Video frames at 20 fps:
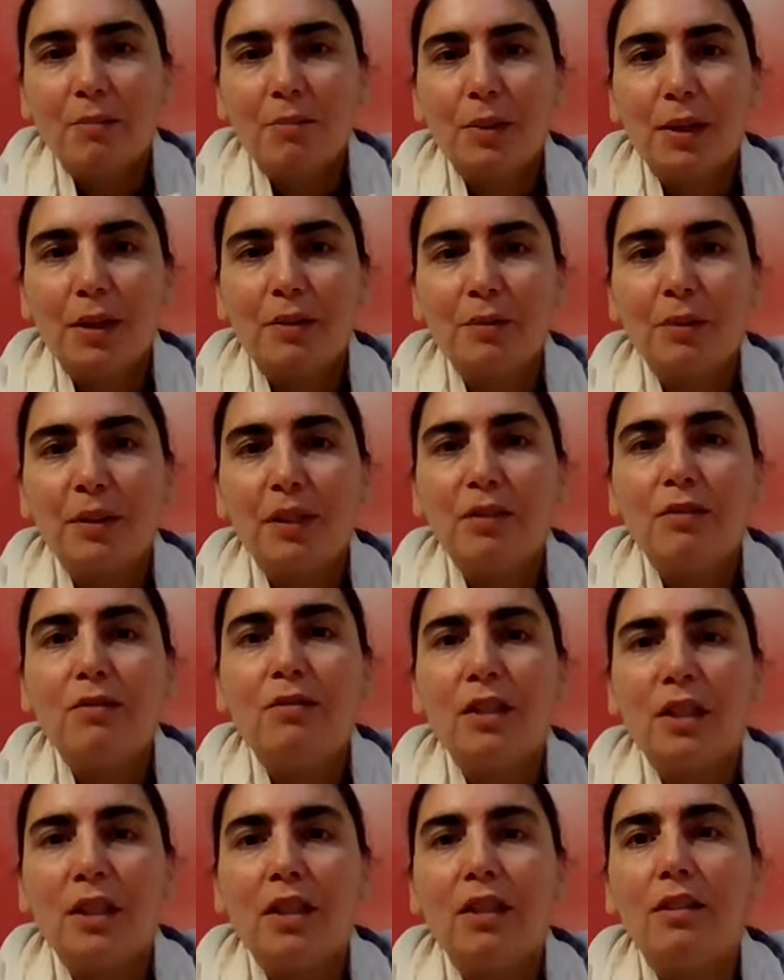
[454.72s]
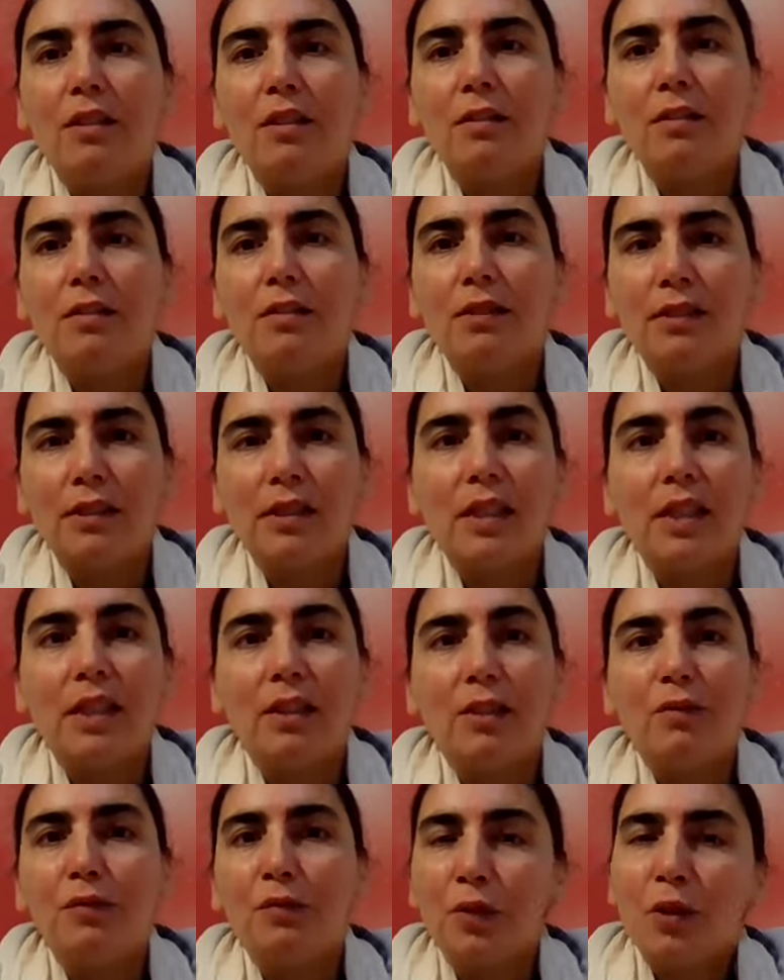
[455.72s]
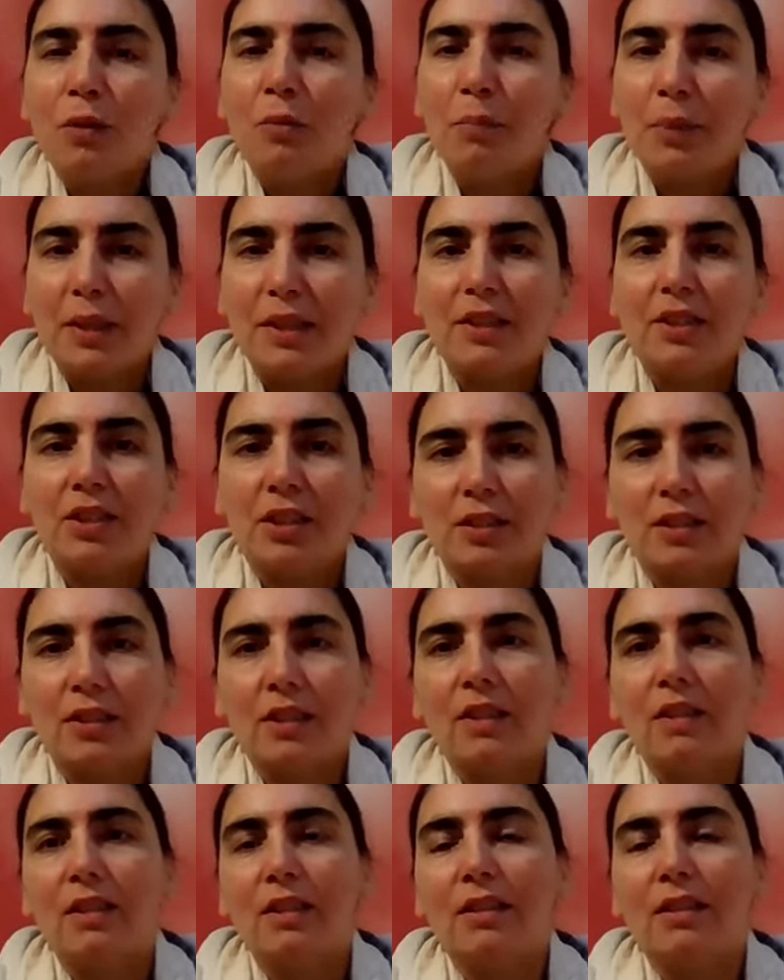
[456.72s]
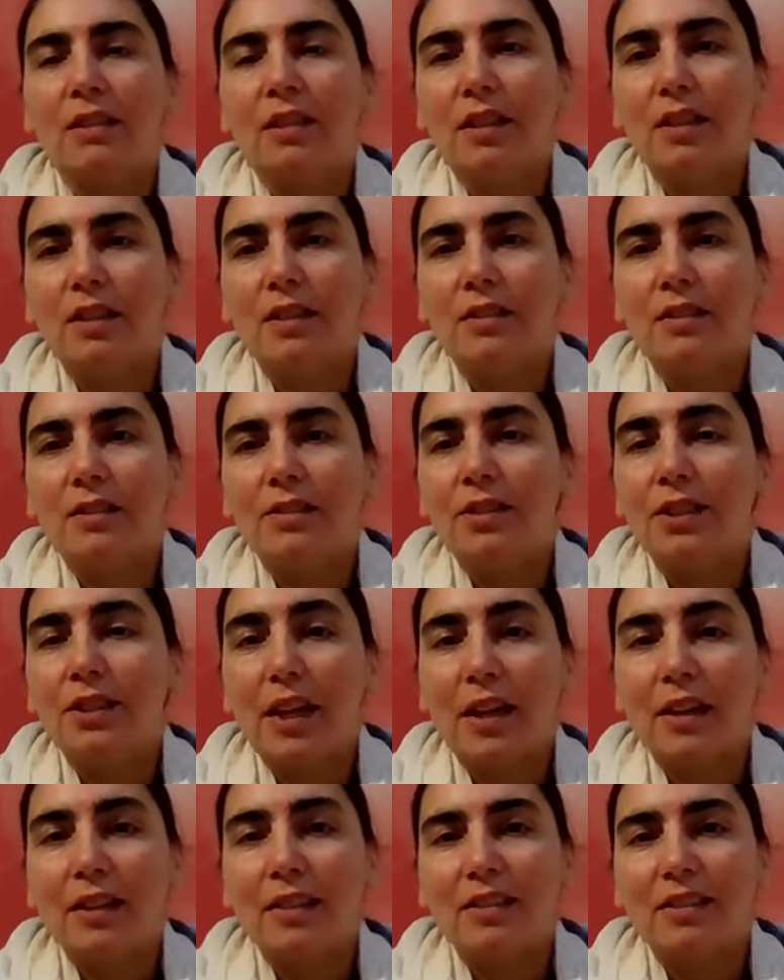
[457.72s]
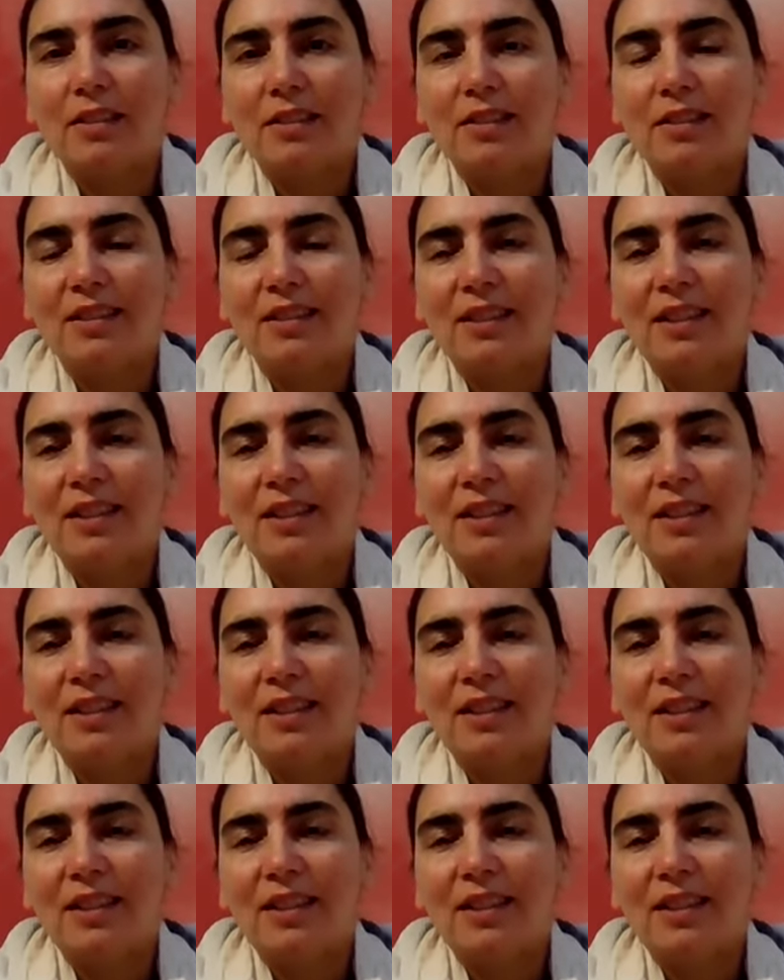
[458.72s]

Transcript: But we do need to see the full picture. And so, yes.